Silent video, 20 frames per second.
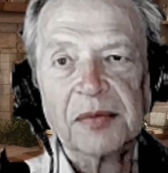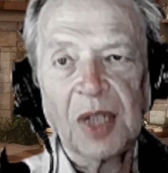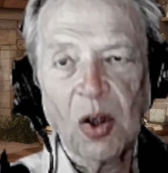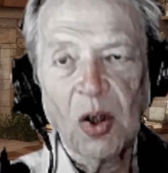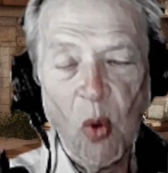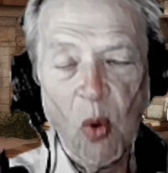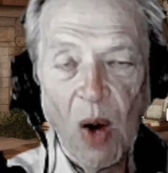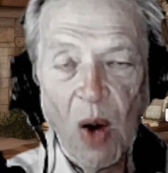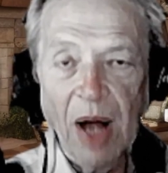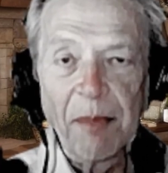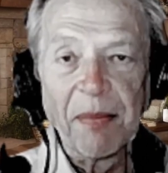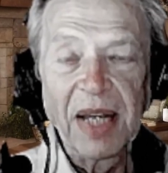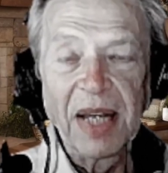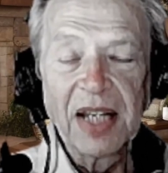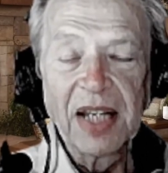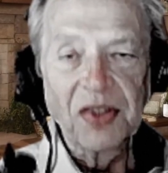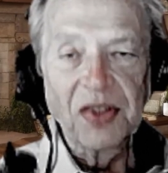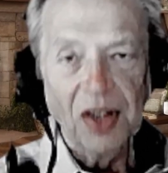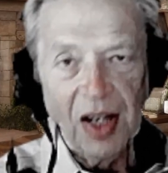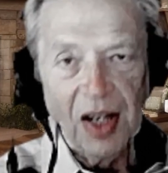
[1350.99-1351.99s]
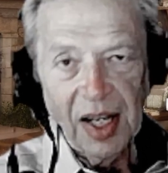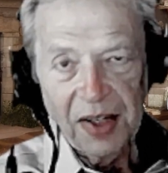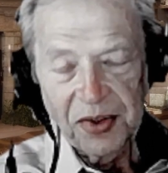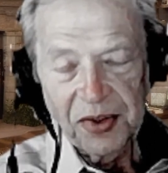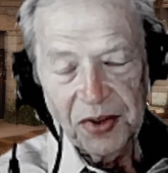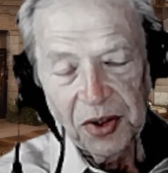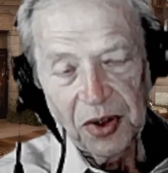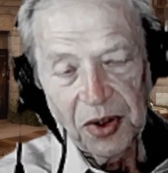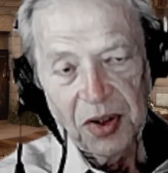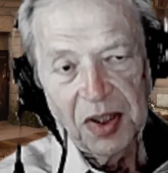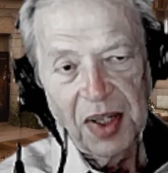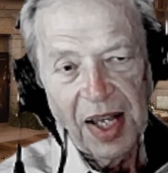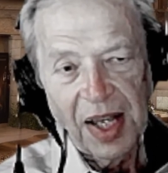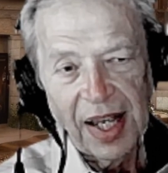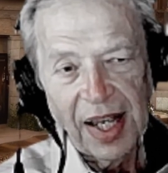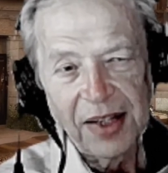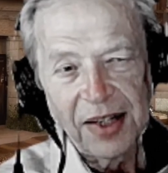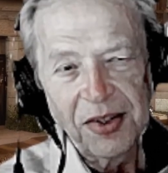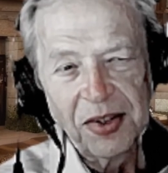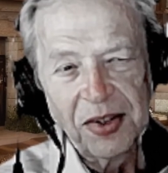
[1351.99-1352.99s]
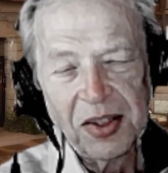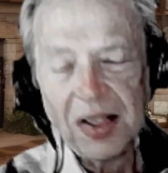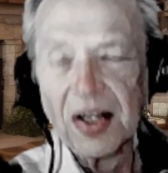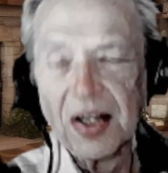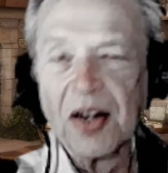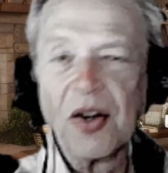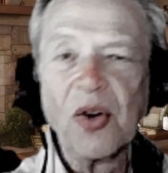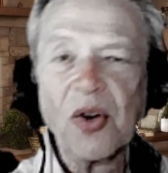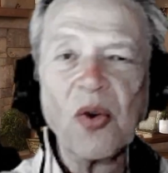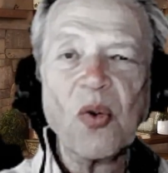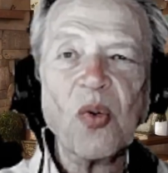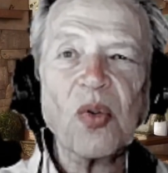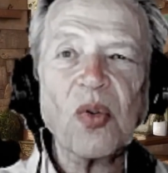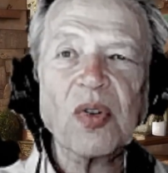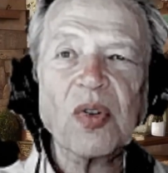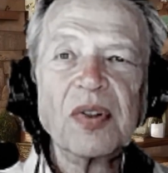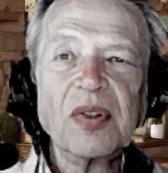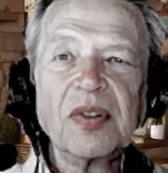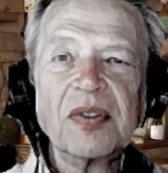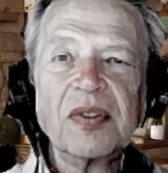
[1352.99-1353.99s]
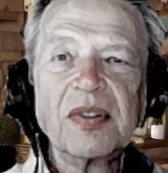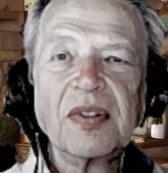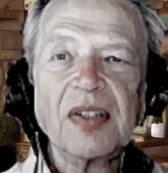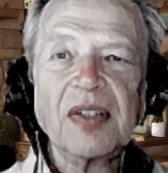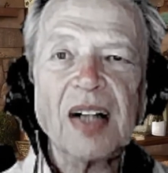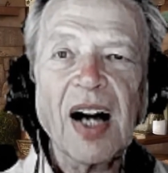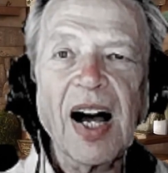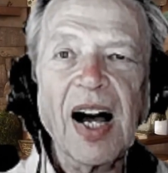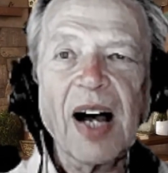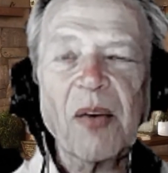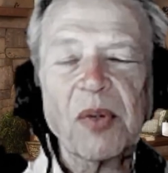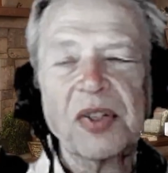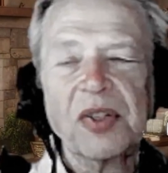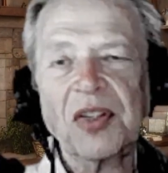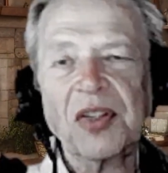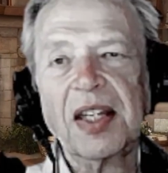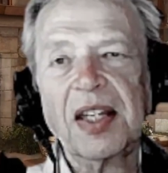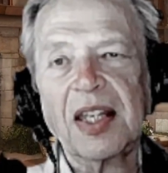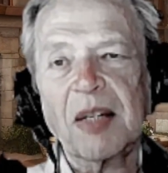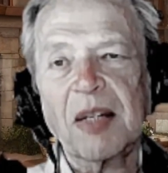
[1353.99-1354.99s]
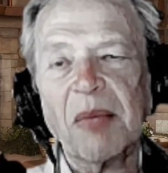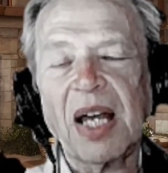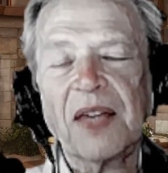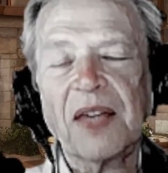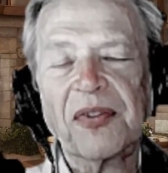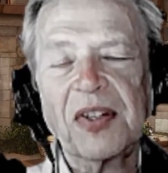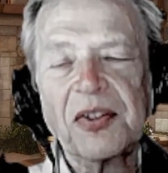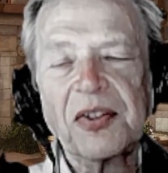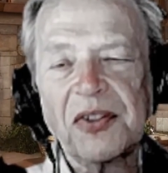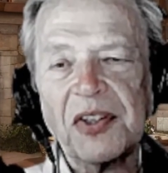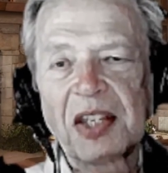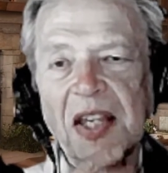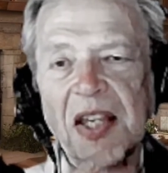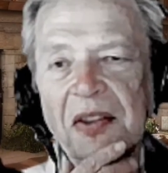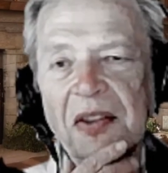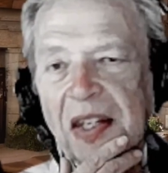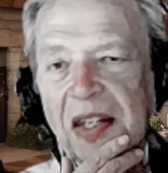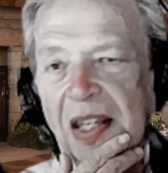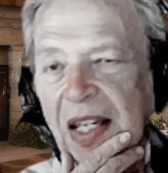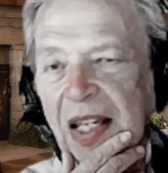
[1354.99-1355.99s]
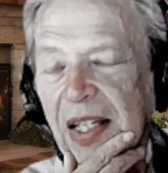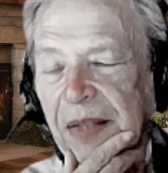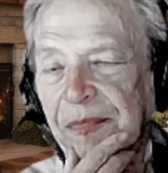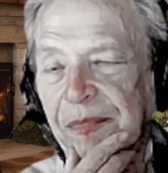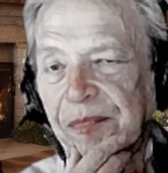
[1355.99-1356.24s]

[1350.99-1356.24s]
What makes us the good guys? You know, I was thinking about this the other day.